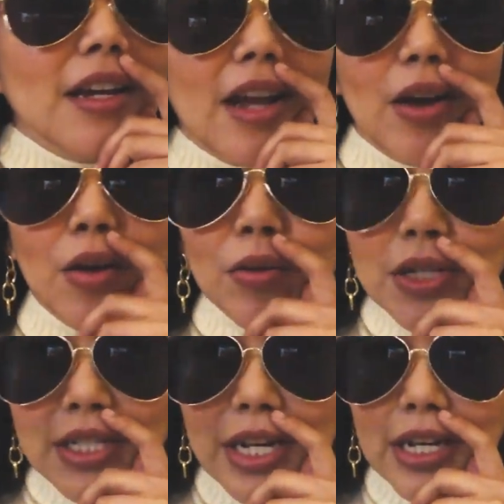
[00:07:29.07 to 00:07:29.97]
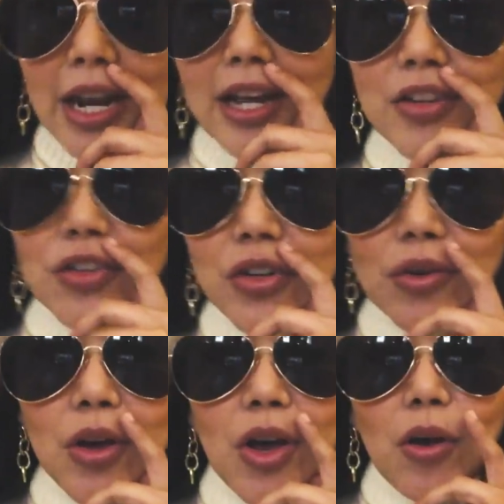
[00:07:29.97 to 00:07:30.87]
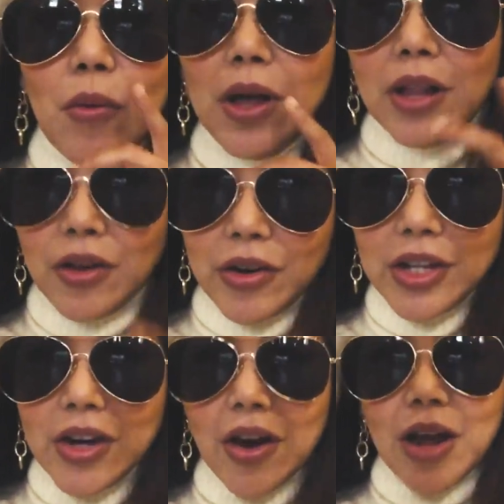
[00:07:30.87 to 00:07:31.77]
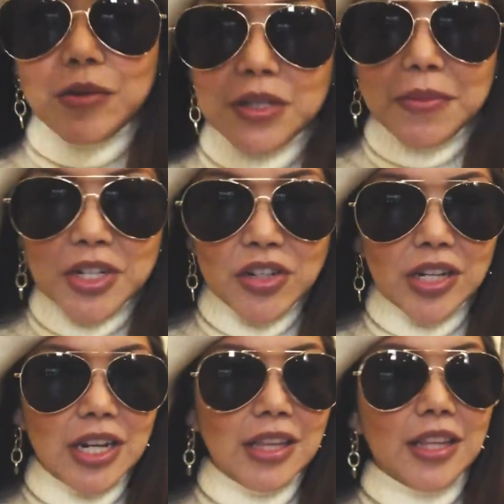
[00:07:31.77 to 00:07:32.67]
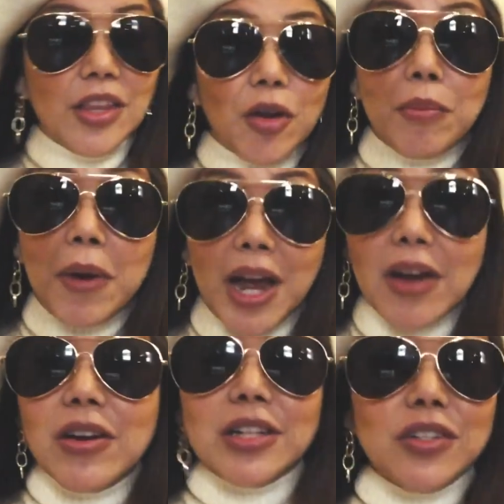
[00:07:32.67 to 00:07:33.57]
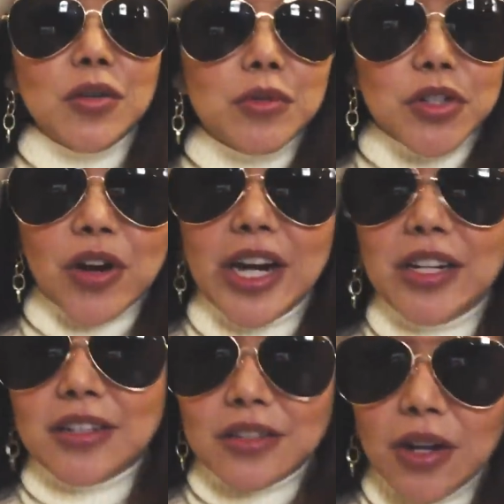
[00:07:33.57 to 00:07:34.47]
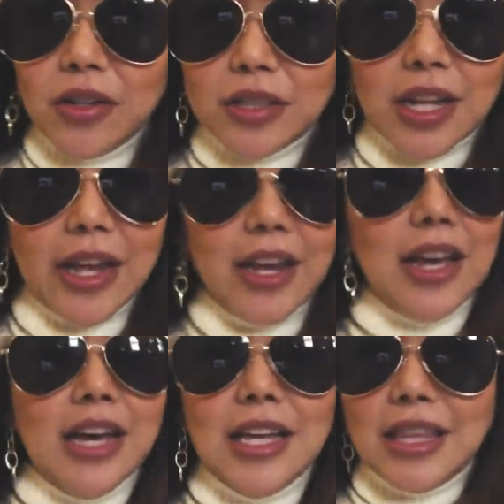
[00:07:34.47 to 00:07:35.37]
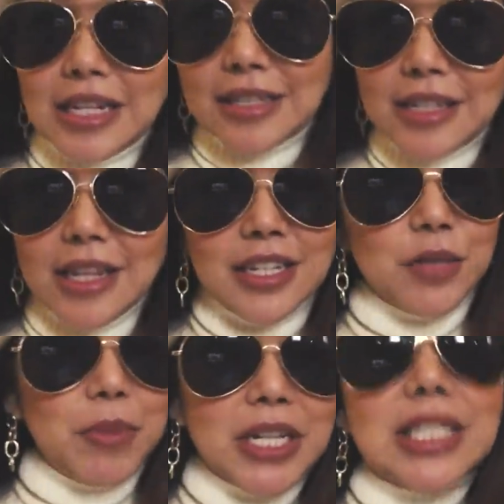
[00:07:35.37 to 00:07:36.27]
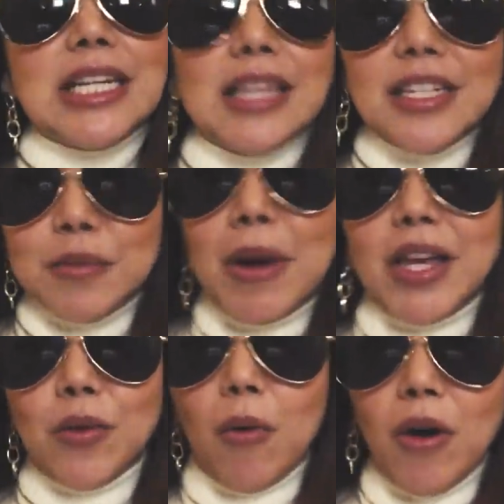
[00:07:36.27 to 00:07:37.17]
Now, who is Saint Andrew? Well, earlier I was mentioning that there were pirates who would try and assault like these cities because it is by the